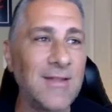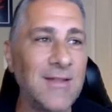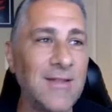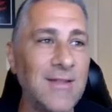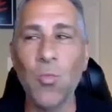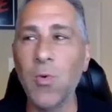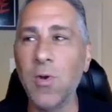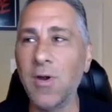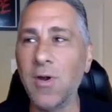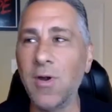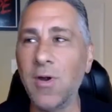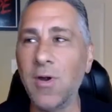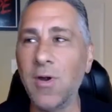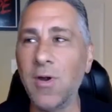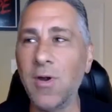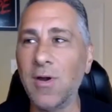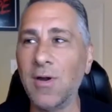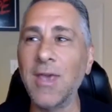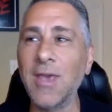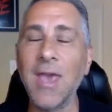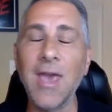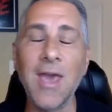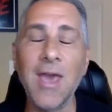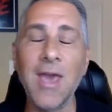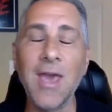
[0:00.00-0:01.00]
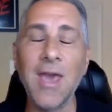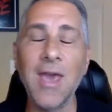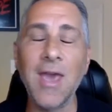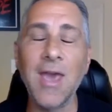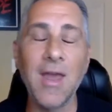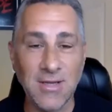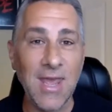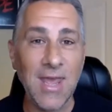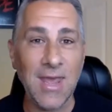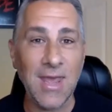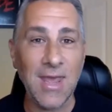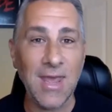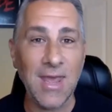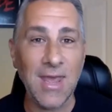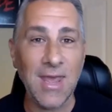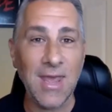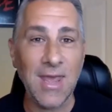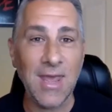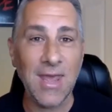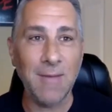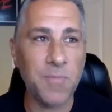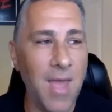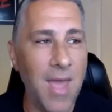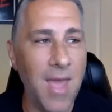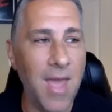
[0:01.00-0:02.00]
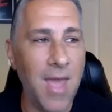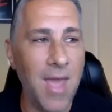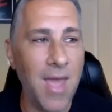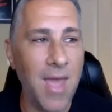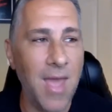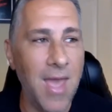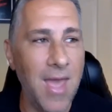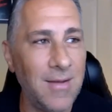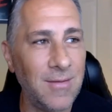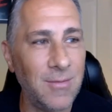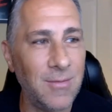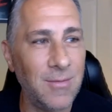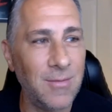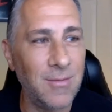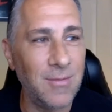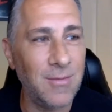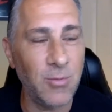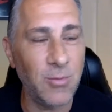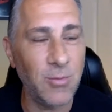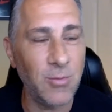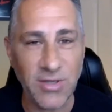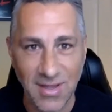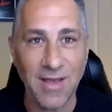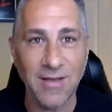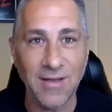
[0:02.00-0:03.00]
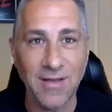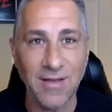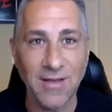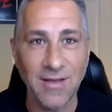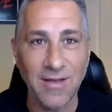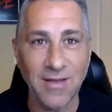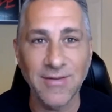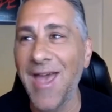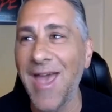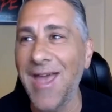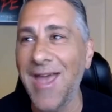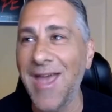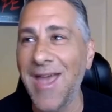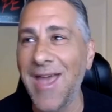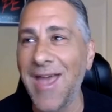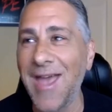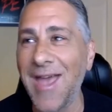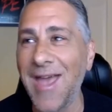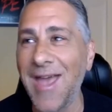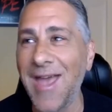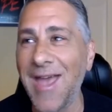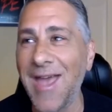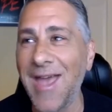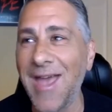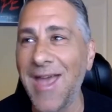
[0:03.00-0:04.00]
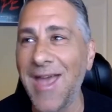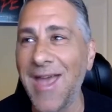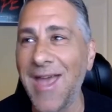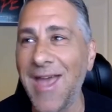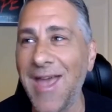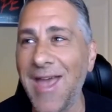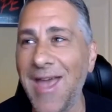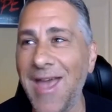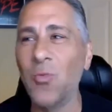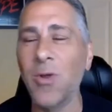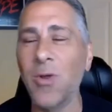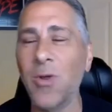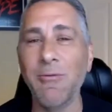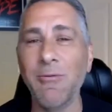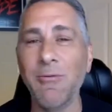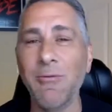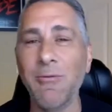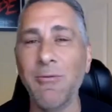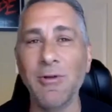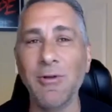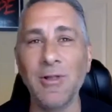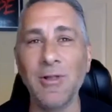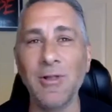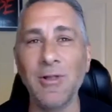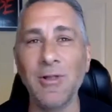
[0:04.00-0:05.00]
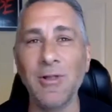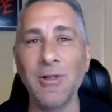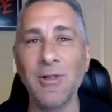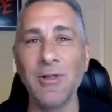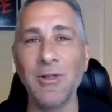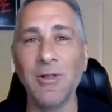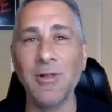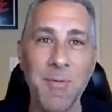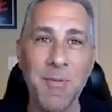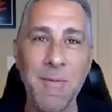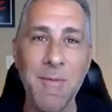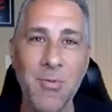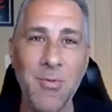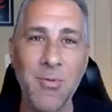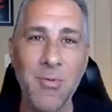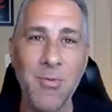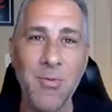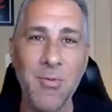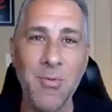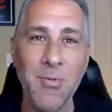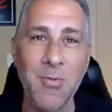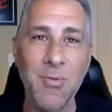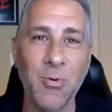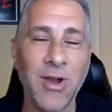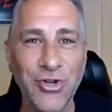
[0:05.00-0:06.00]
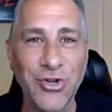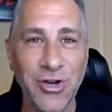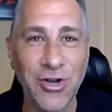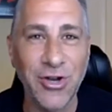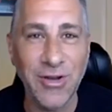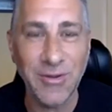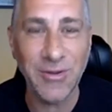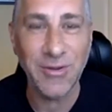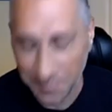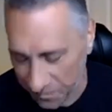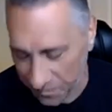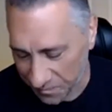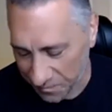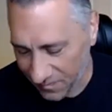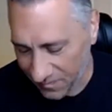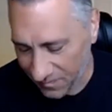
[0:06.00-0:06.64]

and we're looking at our team, and which is the Eagles, and we were looking at how many people were injured.